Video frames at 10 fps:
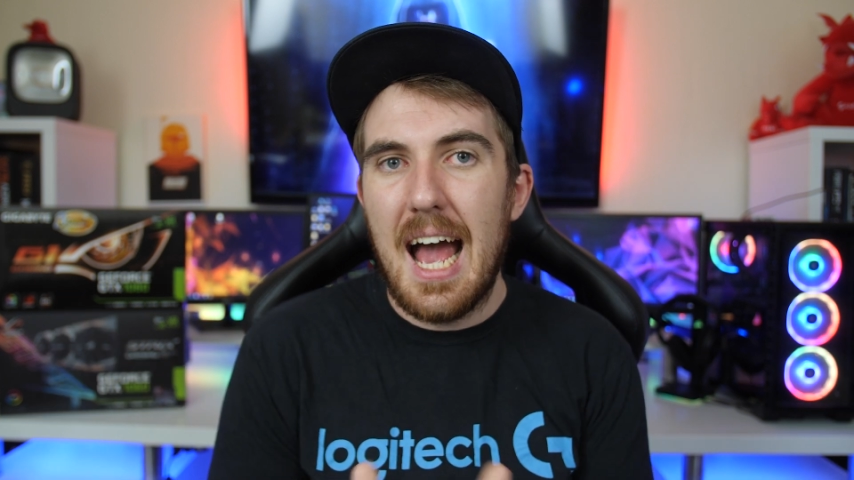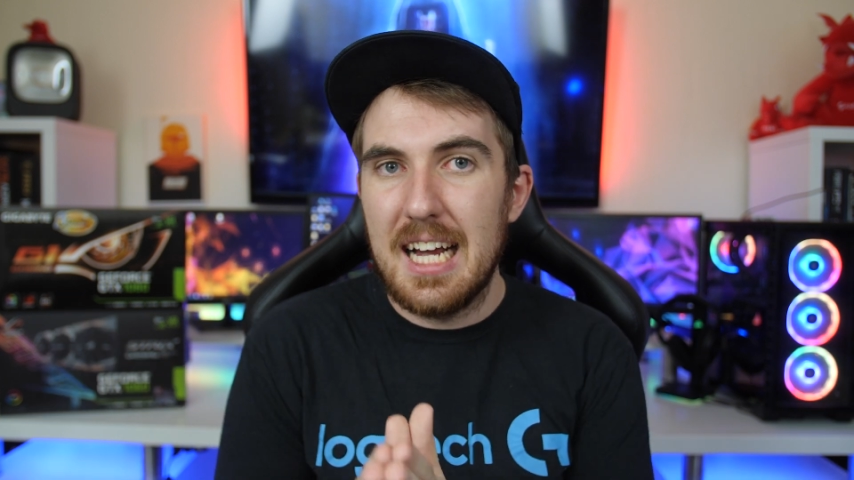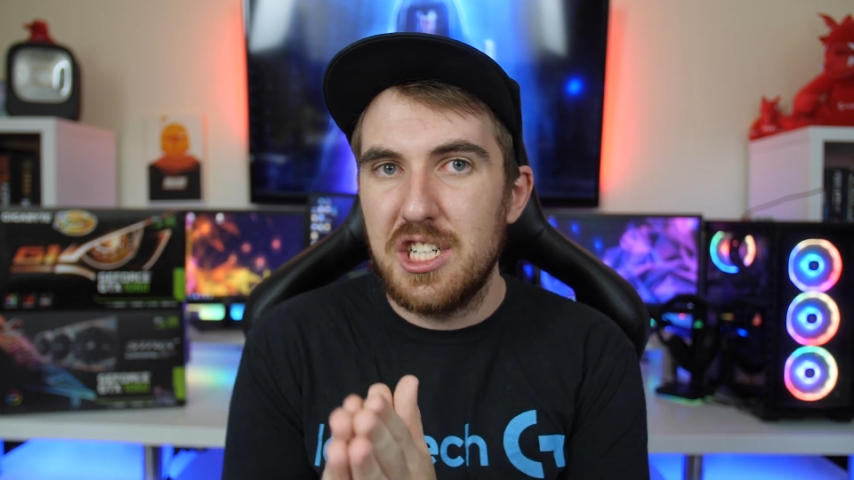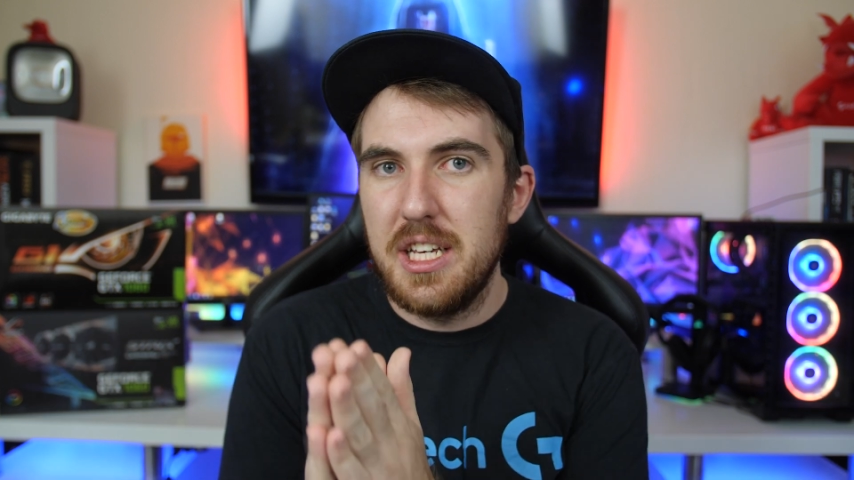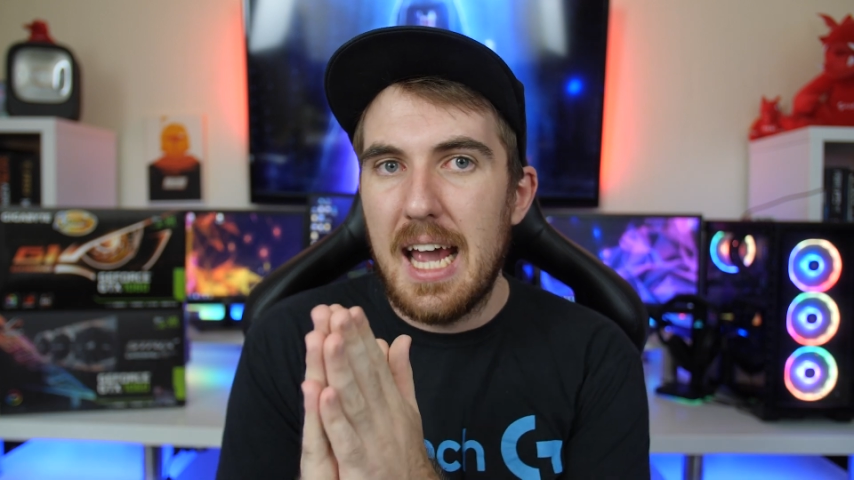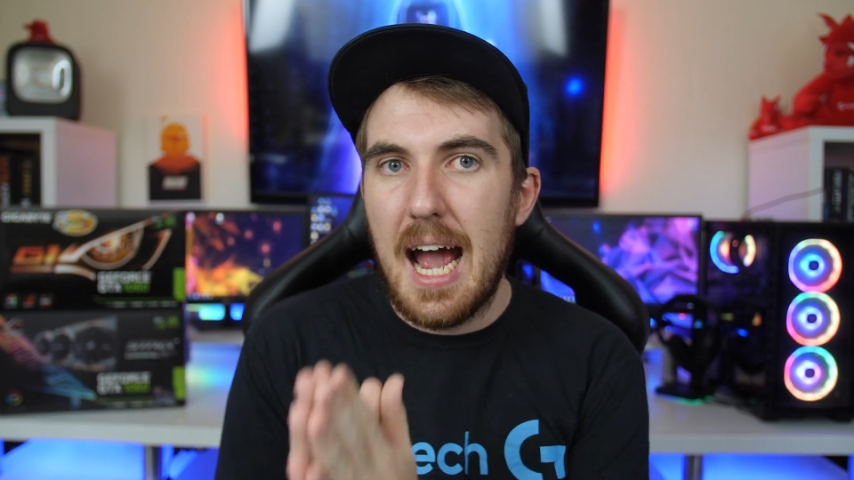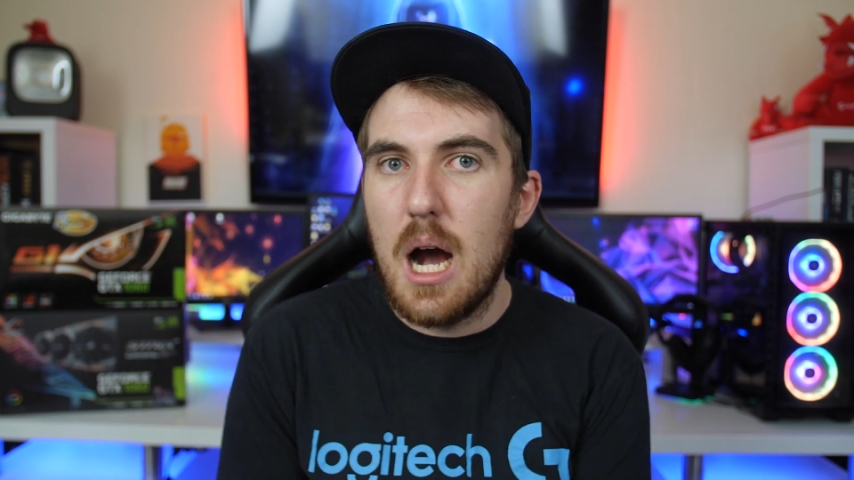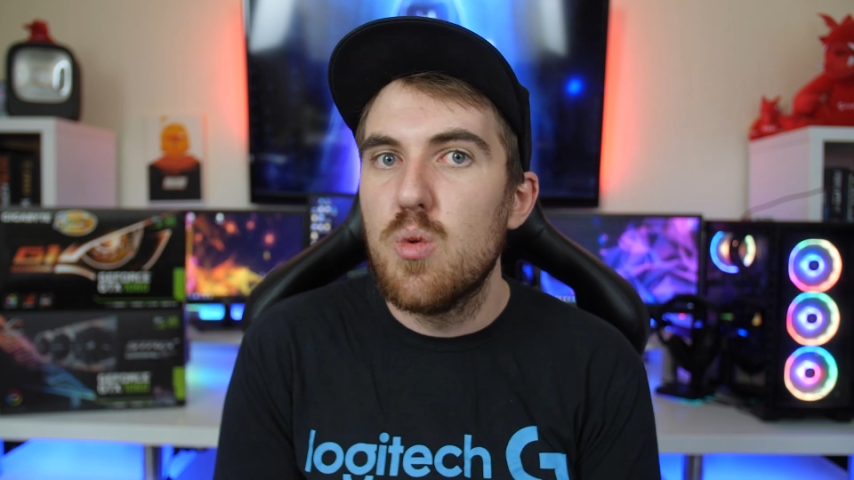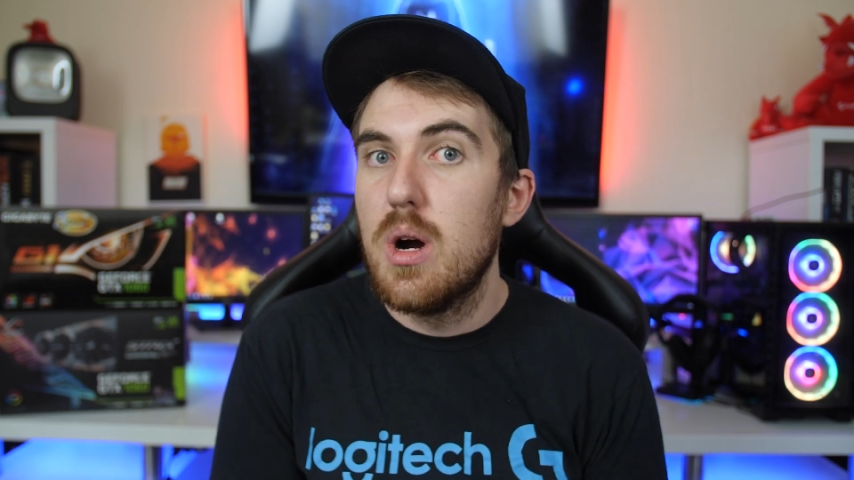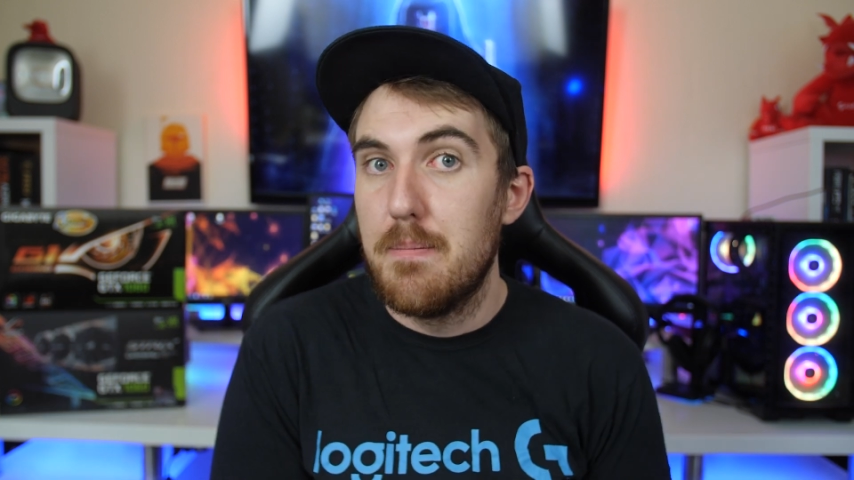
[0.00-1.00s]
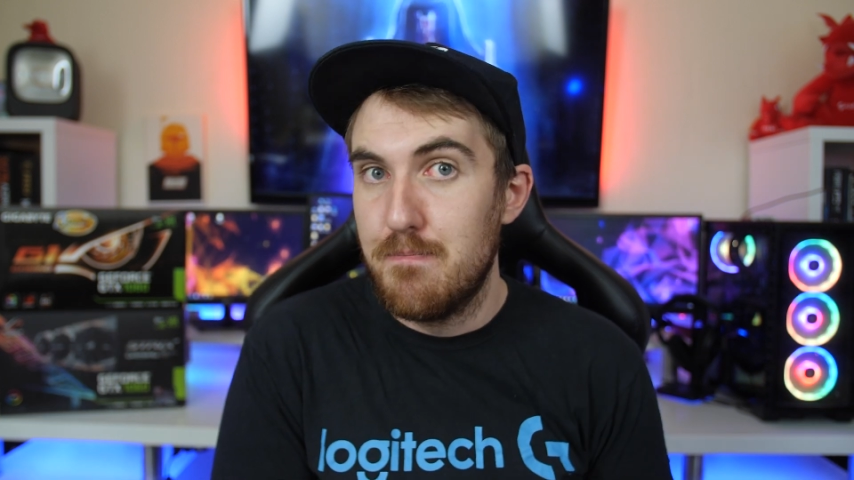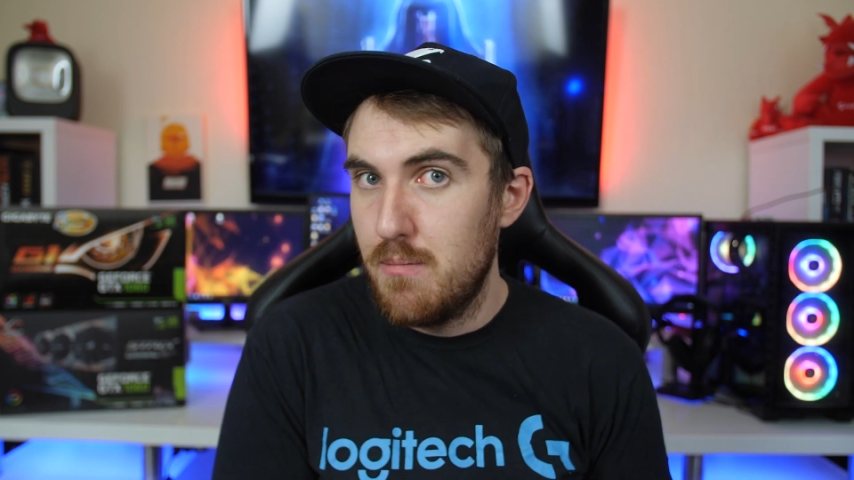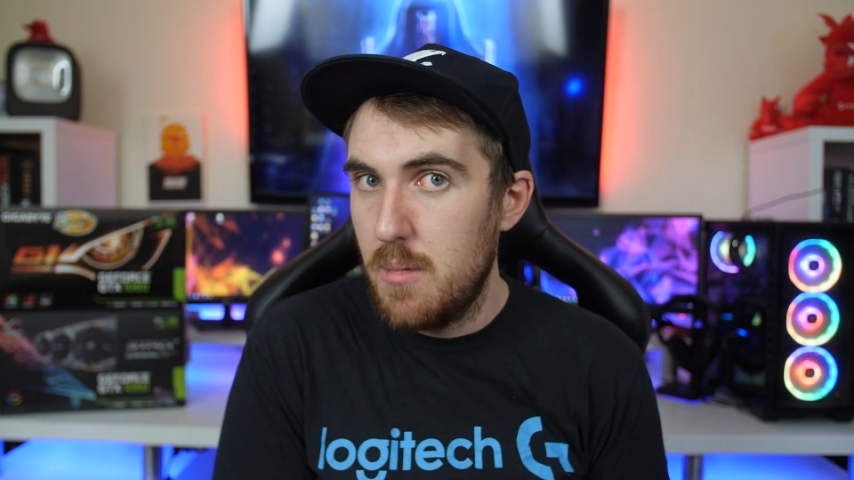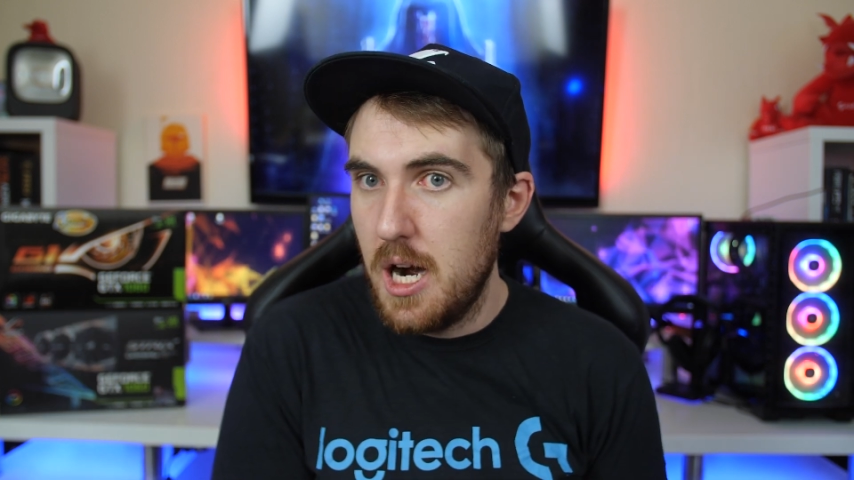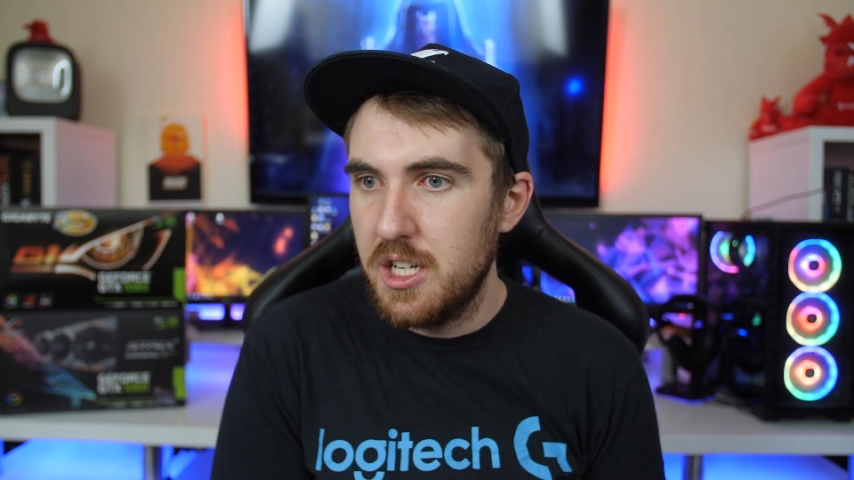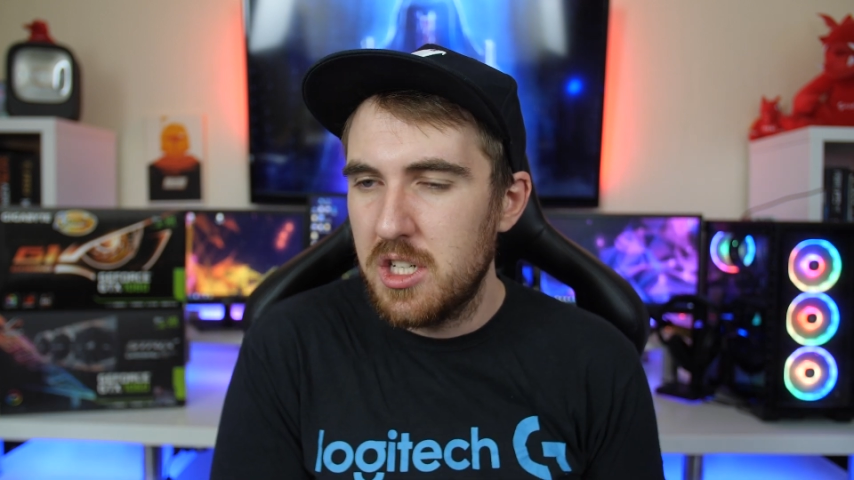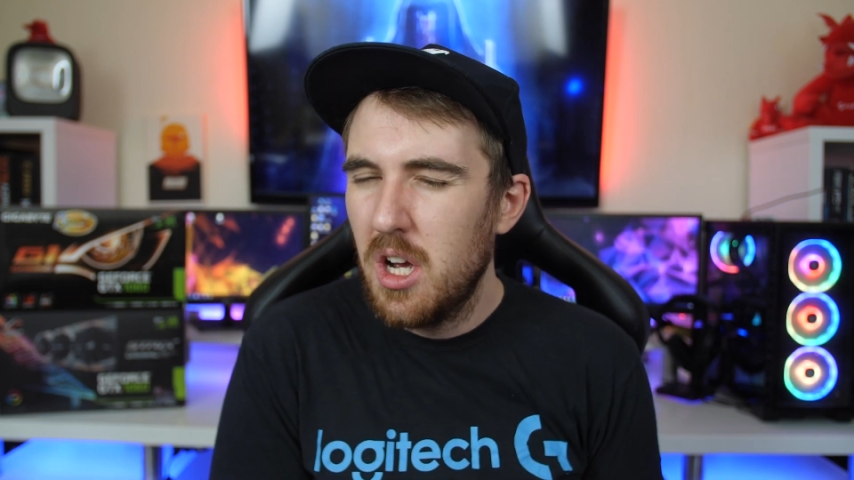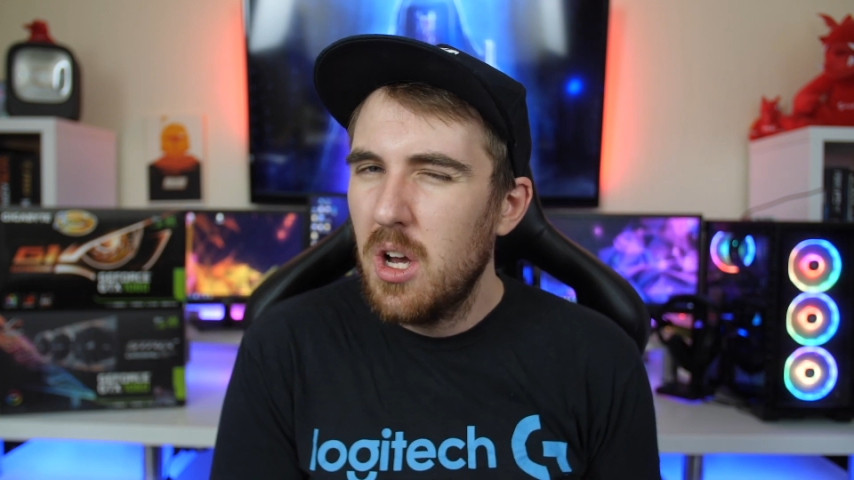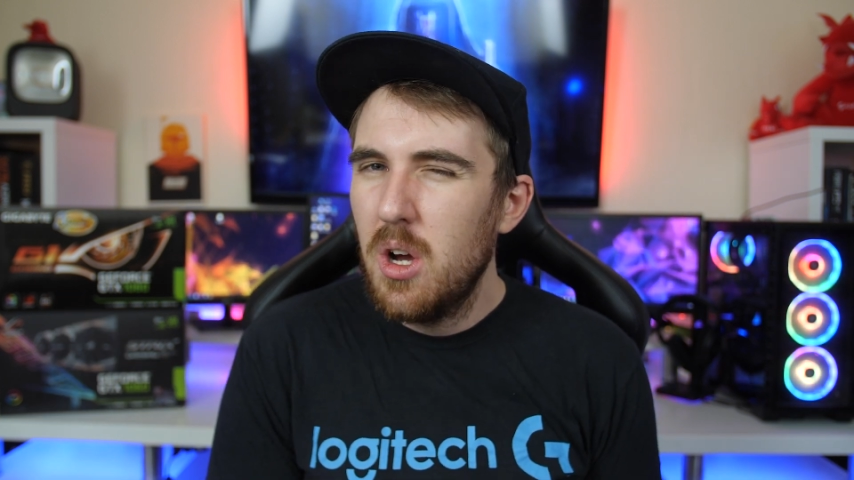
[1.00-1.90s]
actually how much.